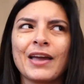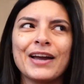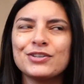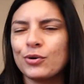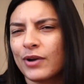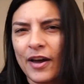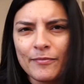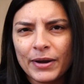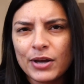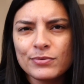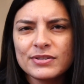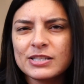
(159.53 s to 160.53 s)
i don't have
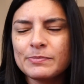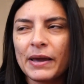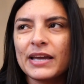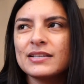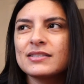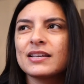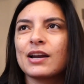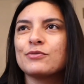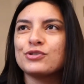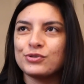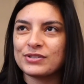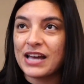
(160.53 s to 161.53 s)
my own space and i
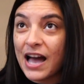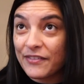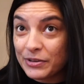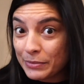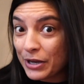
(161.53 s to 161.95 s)
was used to having